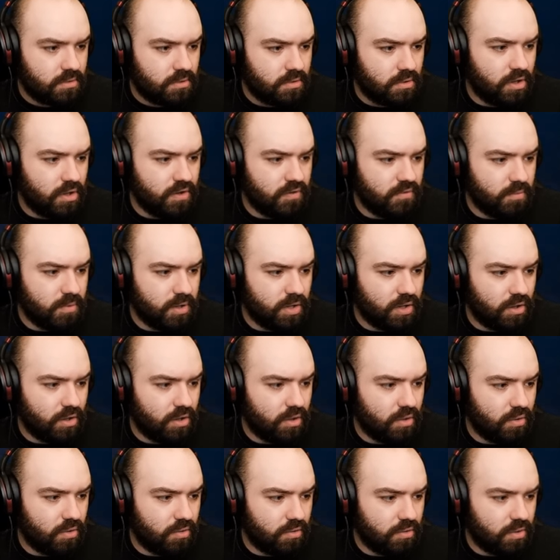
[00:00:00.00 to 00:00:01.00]
Leave me
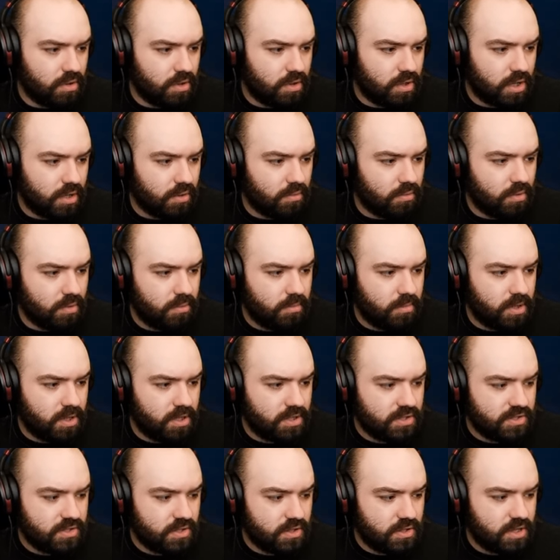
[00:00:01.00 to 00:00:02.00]
alone. Okay, well, I mean,
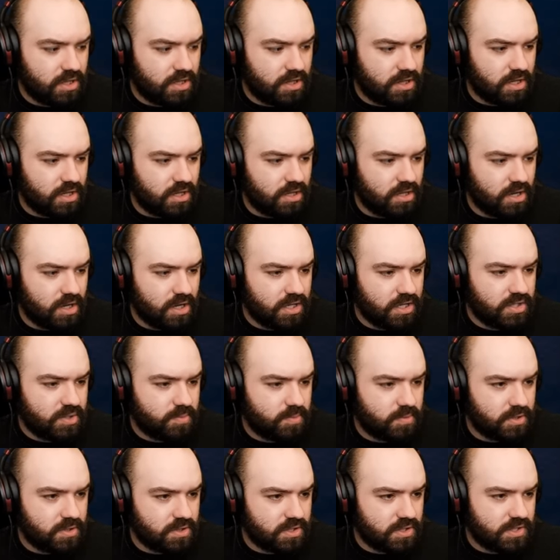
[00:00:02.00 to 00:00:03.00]
it's not that they're nice,
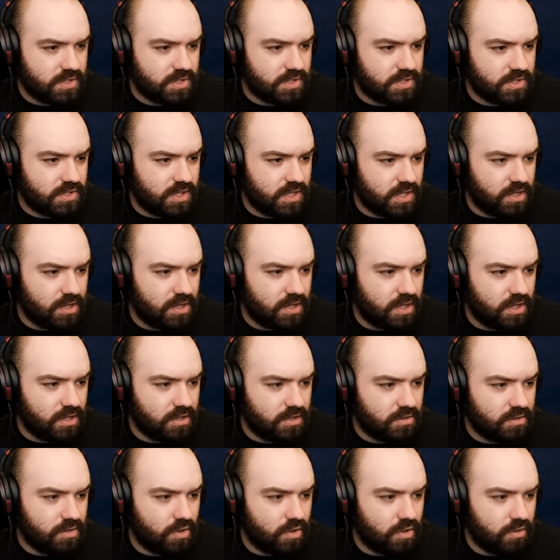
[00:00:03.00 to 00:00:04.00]
but it's just that they
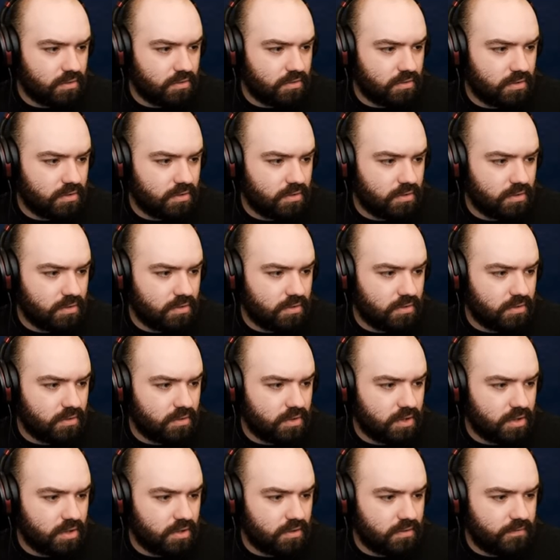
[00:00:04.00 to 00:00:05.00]
not
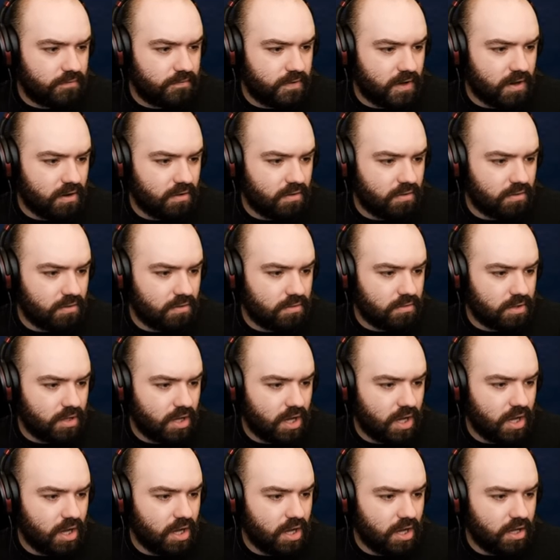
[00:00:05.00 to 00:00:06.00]
feral.
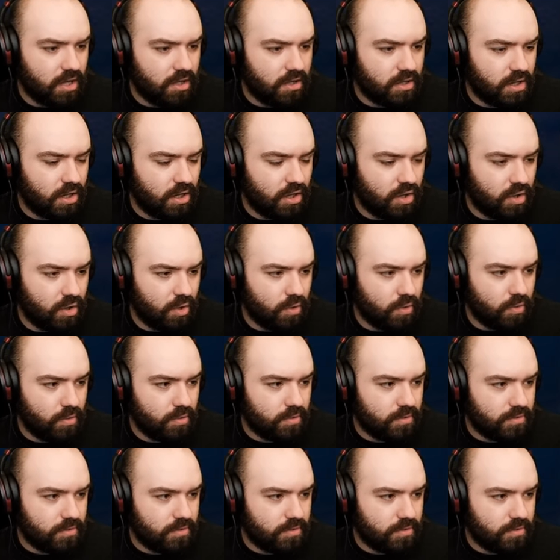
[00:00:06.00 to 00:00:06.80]
Hi. Hello.